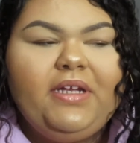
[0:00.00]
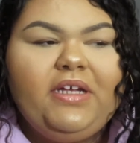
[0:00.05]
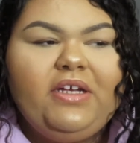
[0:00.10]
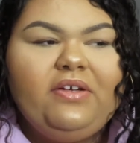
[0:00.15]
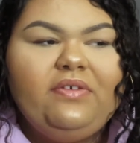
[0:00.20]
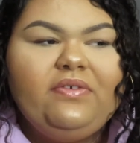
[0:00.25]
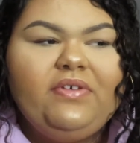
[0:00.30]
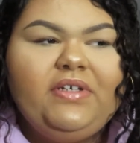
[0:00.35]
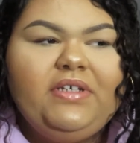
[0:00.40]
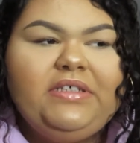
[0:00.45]

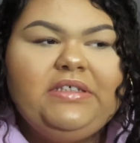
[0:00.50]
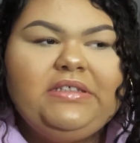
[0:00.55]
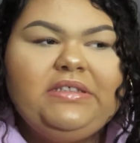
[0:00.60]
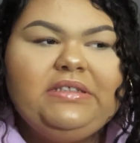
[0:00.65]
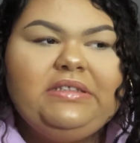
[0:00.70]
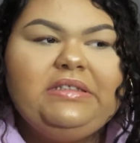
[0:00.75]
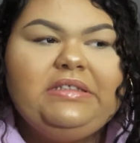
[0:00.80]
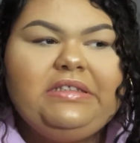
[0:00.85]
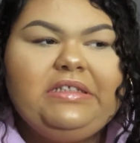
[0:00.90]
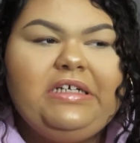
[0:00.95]
of,
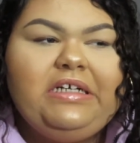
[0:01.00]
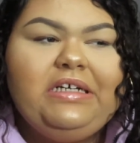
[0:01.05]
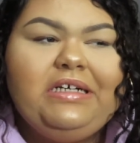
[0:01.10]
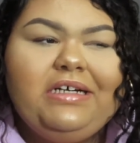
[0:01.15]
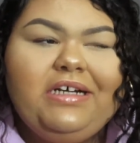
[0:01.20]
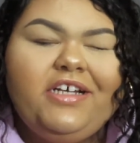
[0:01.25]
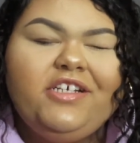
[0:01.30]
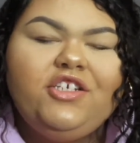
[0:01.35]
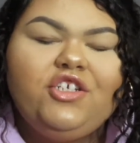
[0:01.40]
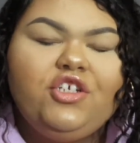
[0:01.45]

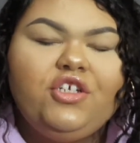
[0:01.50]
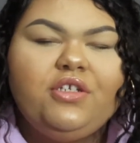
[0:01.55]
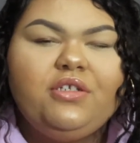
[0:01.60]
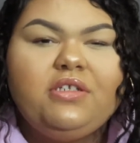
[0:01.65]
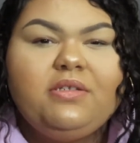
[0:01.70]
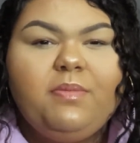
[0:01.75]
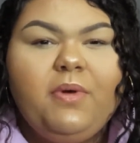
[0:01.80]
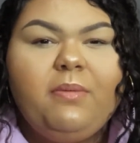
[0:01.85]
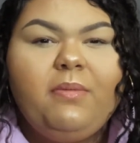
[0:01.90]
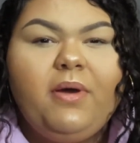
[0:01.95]
I shouldn't
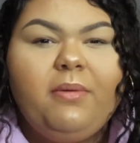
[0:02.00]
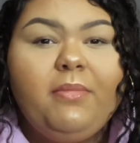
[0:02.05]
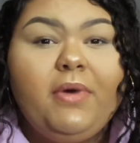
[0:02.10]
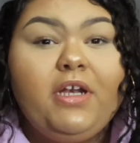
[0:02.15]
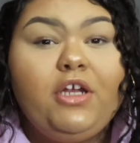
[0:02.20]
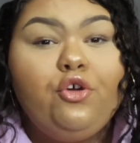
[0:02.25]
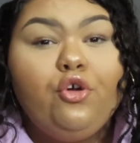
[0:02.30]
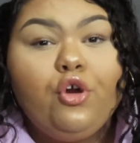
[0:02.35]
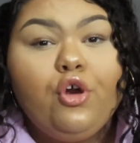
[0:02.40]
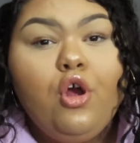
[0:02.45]
spend my
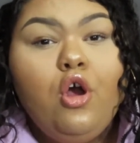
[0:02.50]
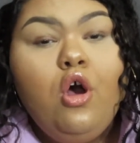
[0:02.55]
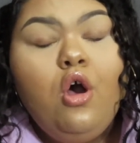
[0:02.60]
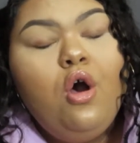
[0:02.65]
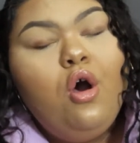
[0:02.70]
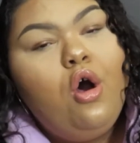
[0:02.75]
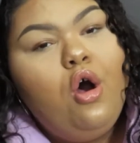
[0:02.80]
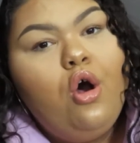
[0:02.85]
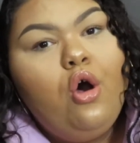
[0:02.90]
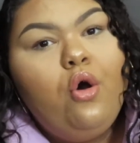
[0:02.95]
money, or
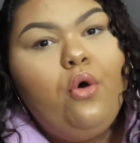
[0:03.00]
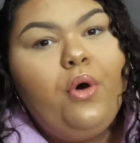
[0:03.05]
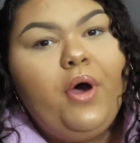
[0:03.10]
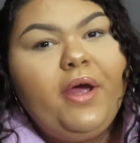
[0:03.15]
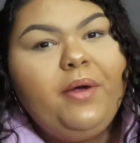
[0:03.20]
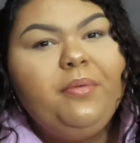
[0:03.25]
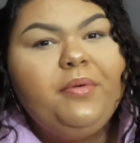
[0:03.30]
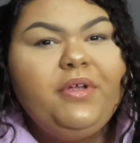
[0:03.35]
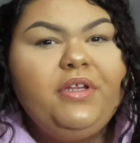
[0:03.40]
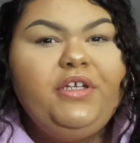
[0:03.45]
oh, I
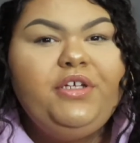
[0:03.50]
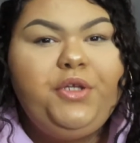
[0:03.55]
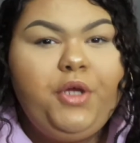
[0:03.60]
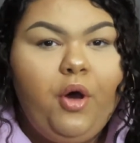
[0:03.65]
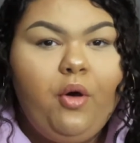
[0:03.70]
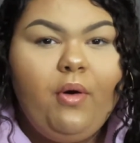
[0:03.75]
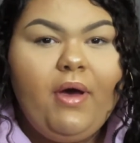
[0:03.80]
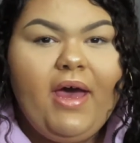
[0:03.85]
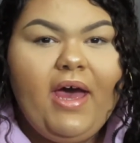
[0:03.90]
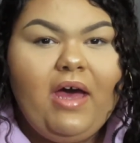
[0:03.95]
really
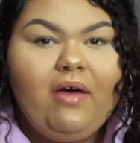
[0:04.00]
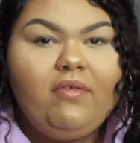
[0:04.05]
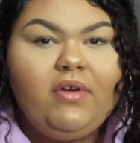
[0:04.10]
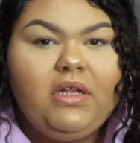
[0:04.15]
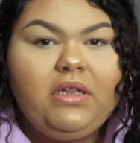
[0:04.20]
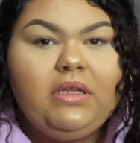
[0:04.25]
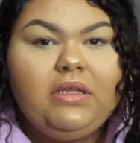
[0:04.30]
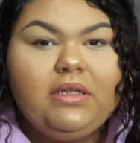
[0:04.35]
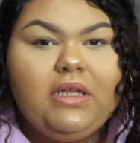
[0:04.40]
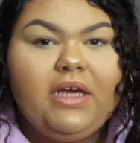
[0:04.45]
don't have
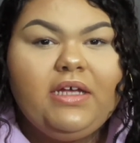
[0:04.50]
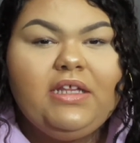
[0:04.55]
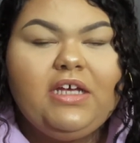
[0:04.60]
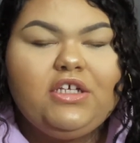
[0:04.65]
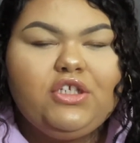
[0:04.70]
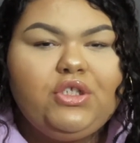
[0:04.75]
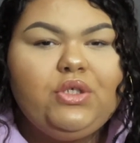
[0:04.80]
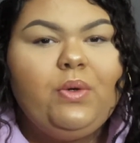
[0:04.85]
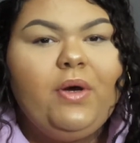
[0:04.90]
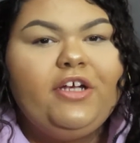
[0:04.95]
nothing like
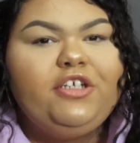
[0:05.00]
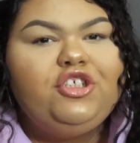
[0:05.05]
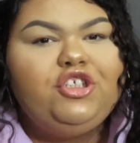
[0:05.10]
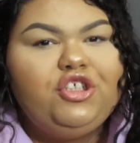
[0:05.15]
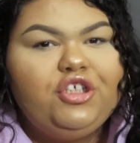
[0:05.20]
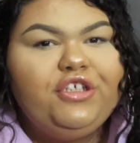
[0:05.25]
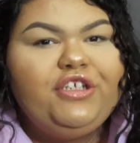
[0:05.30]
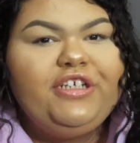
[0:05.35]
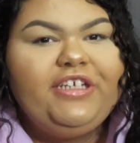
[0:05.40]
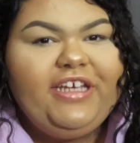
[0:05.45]
that, so I
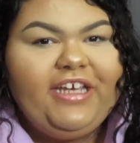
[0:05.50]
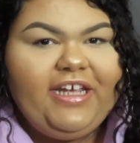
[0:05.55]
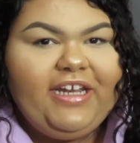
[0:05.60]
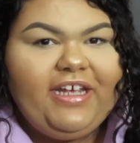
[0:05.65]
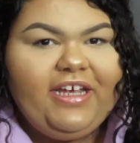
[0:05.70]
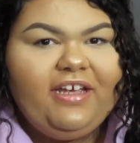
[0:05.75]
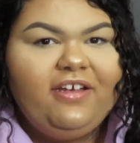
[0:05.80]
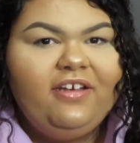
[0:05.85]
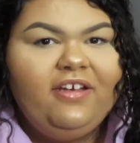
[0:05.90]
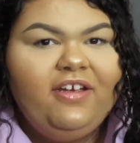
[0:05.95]
should get
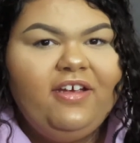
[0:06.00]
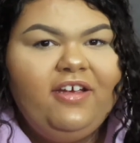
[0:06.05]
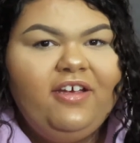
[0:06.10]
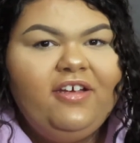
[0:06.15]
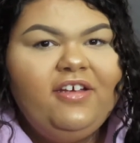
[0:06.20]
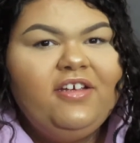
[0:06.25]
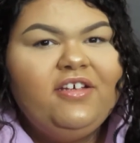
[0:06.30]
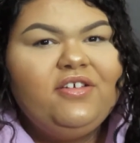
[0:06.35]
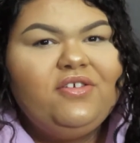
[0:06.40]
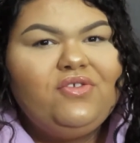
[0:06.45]
it.
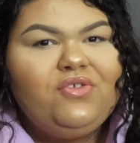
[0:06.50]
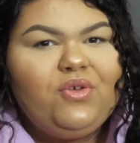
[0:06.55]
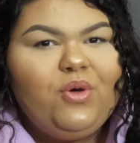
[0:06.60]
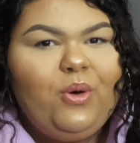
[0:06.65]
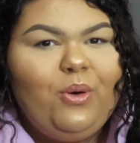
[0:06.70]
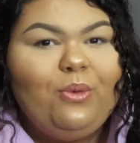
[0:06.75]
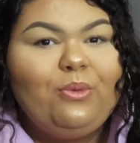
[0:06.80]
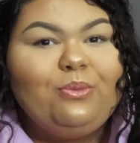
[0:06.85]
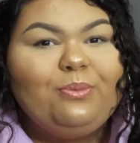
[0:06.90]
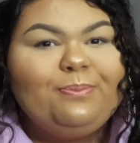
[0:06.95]

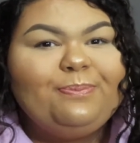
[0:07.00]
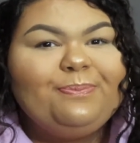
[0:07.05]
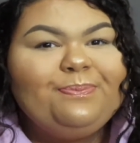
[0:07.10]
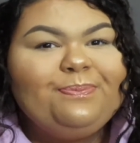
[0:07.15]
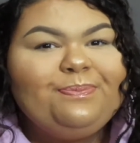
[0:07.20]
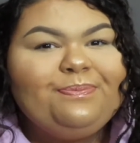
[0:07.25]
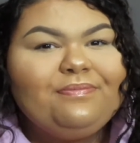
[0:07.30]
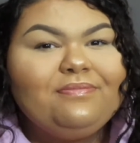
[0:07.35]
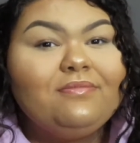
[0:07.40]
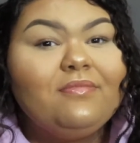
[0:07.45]
So
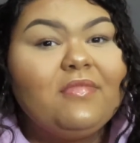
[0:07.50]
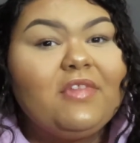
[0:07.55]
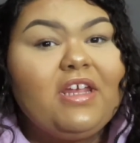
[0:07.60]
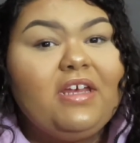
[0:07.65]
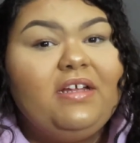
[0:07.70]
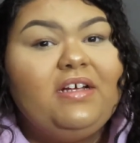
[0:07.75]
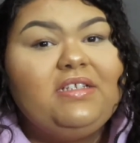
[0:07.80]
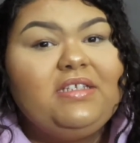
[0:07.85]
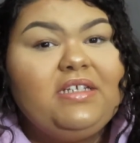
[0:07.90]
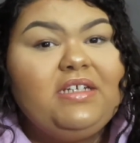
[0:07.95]

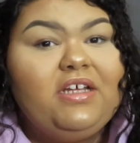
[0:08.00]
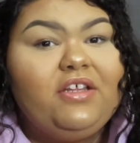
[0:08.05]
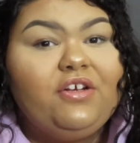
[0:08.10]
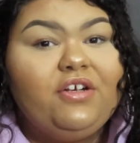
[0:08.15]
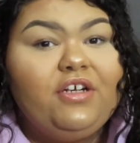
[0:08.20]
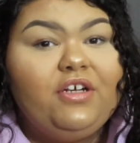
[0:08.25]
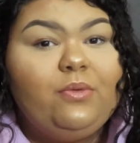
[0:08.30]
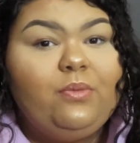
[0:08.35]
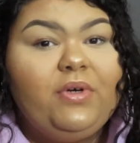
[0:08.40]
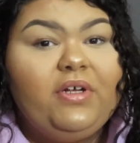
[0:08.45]
that's another
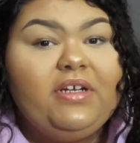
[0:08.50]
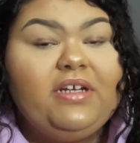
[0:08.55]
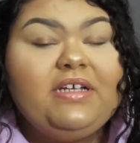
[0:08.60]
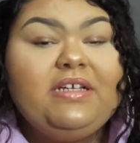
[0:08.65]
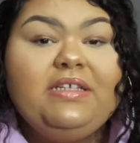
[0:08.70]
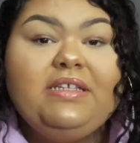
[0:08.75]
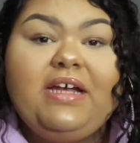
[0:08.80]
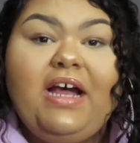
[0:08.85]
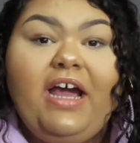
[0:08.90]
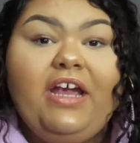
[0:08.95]
good one,
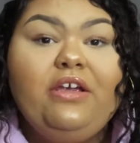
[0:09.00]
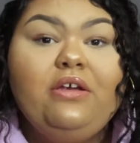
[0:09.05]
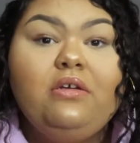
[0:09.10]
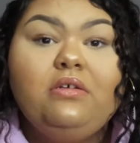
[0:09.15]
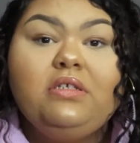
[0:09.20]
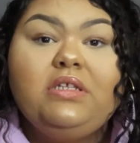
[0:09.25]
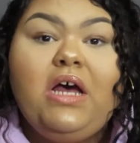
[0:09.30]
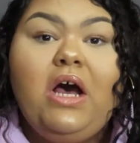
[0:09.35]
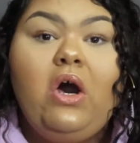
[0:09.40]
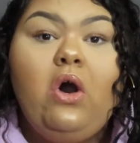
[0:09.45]
because I
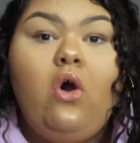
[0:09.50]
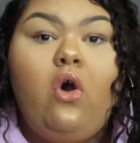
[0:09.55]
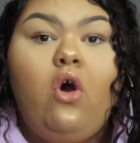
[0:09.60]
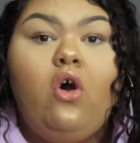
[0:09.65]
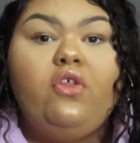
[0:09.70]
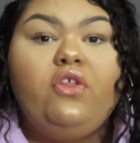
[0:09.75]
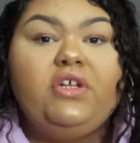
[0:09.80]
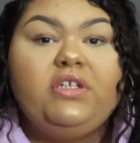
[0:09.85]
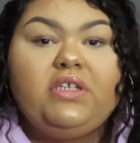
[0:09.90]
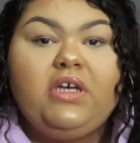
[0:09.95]
use that
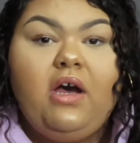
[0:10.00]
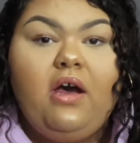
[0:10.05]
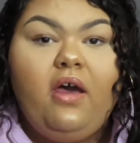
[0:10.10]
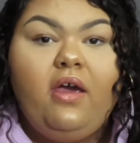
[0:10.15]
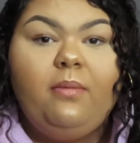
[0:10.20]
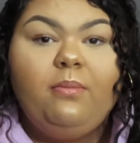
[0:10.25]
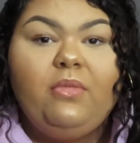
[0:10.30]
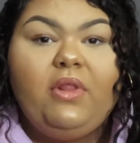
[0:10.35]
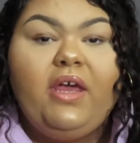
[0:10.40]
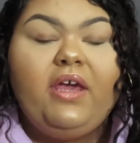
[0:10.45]
all the
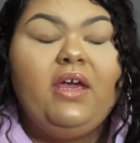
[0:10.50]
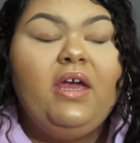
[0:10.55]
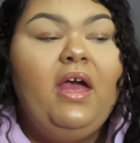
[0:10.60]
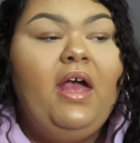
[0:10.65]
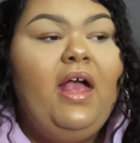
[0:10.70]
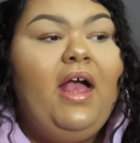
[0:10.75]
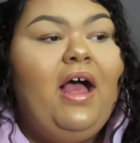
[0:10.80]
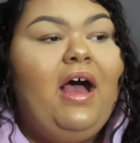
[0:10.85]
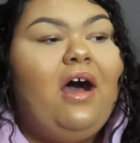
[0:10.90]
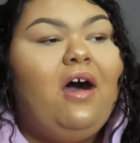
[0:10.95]
time. Like
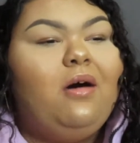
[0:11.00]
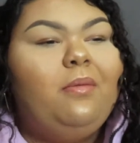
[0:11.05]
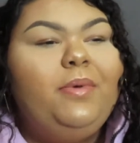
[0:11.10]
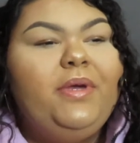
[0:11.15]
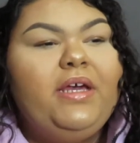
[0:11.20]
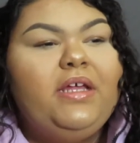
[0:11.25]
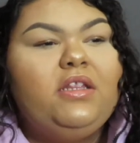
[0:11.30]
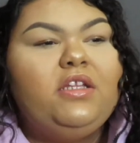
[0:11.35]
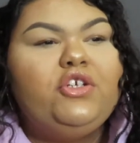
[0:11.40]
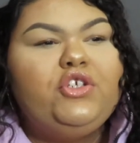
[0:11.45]
I'll
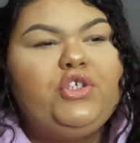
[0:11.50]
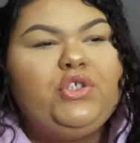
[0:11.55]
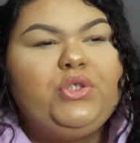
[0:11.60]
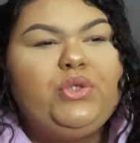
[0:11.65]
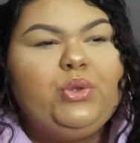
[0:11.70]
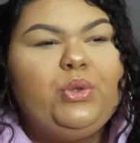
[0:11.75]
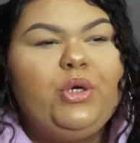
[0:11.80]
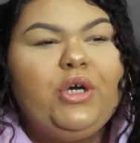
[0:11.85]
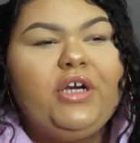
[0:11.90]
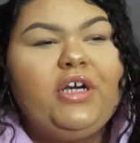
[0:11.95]
be in the
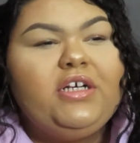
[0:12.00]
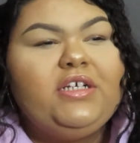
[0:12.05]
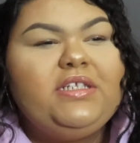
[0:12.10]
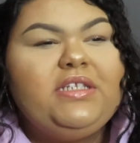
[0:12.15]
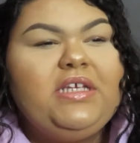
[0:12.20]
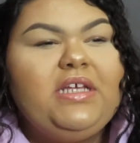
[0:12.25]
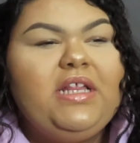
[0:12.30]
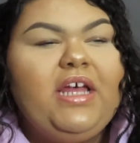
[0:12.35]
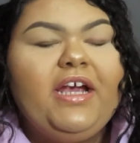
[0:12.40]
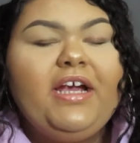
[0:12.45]
store and I'll
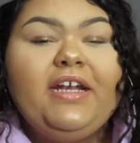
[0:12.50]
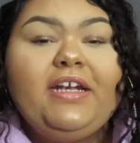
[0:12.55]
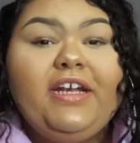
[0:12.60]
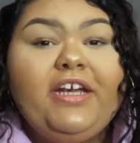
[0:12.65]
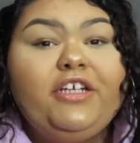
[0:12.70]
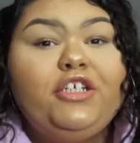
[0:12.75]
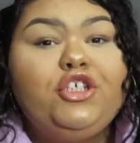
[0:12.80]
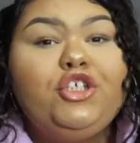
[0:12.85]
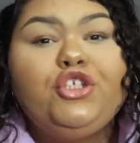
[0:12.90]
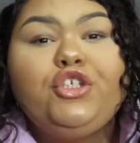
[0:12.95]
see like a
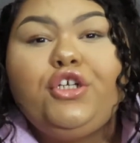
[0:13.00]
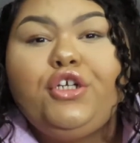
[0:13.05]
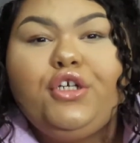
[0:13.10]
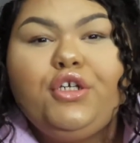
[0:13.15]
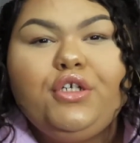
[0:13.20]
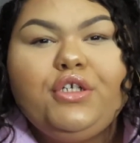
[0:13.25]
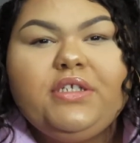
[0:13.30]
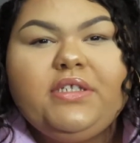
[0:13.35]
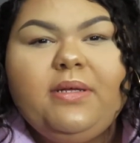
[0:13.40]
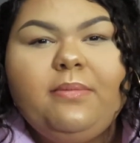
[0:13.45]
nice
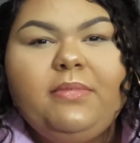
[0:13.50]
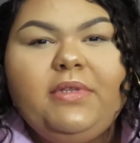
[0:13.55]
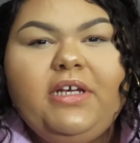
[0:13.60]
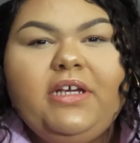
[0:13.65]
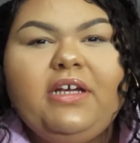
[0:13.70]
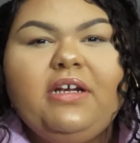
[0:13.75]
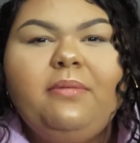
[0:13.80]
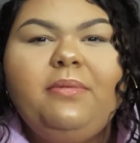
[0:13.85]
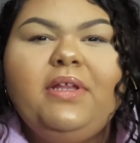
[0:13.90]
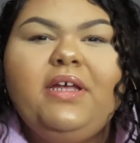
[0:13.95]
shirt or something,
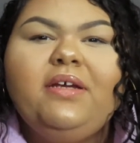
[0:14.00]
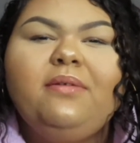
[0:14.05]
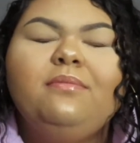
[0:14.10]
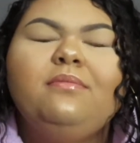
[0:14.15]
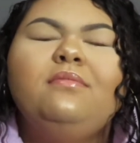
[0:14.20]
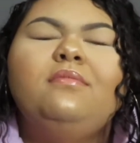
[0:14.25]
and I'll be like,